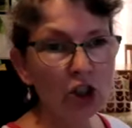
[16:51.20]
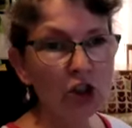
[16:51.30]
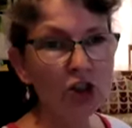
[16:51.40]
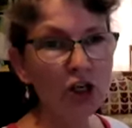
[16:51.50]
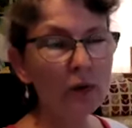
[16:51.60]

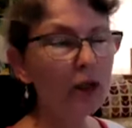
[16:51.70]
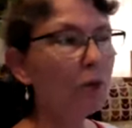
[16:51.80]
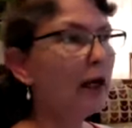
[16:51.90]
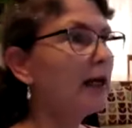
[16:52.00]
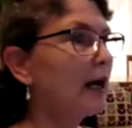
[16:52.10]
So in a
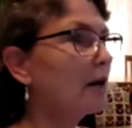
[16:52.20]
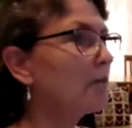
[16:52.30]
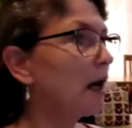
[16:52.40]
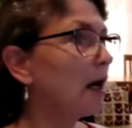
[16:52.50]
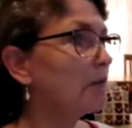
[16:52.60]
way,
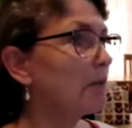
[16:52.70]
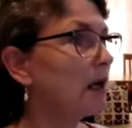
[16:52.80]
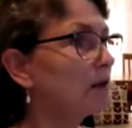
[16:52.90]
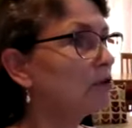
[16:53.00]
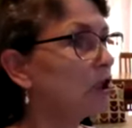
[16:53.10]

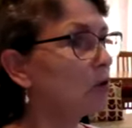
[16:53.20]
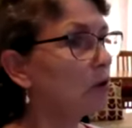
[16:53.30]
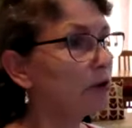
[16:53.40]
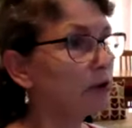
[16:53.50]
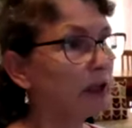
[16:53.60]
I you know,
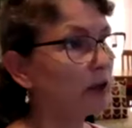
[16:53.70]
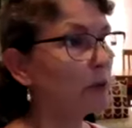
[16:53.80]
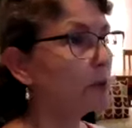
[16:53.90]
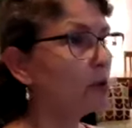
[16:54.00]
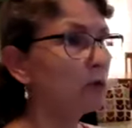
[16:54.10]
all the
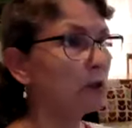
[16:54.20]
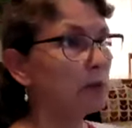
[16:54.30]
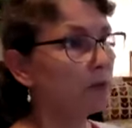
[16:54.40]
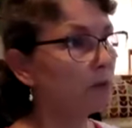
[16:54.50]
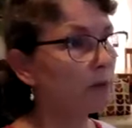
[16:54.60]
therapeutic
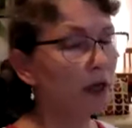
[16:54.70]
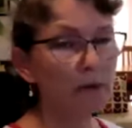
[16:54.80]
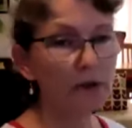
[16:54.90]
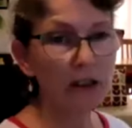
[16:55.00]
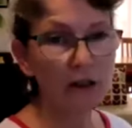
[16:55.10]
people might
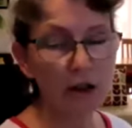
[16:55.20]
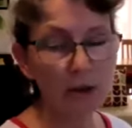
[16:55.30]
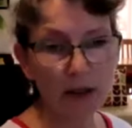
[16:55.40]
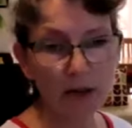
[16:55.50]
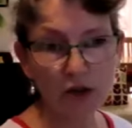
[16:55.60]
be thinking, oh
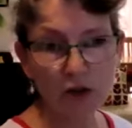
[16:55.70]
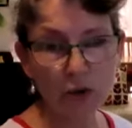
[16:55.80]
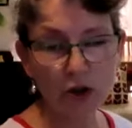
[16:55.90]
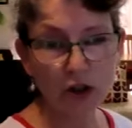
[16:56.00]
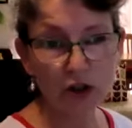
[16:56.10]
my goodness,
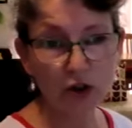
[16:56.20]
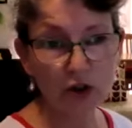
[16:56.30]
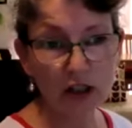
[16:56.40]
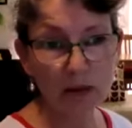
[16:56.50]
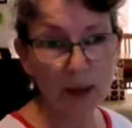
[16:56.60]
what's she
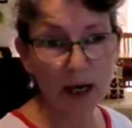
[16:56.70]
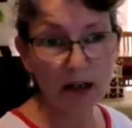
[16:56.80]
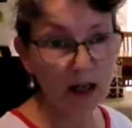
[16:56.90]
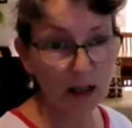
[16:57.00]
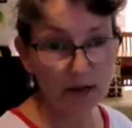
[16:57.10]
talking about?
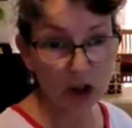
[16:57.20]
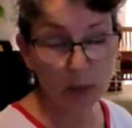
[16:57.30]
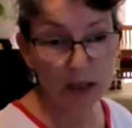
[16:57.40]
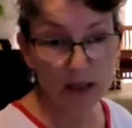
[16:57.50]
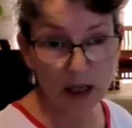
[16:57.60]

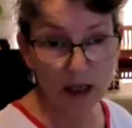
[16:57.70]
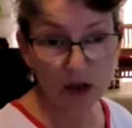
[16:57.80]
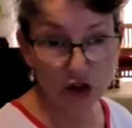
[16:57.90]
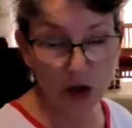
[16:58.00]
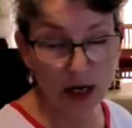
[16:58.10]
Common
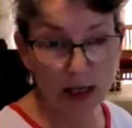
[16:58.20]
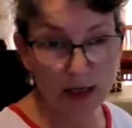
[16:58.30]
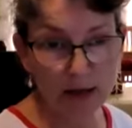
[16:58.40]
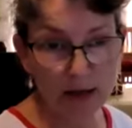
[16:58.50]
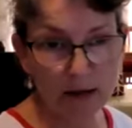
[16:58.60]
sense, try
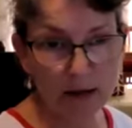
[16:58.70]
it.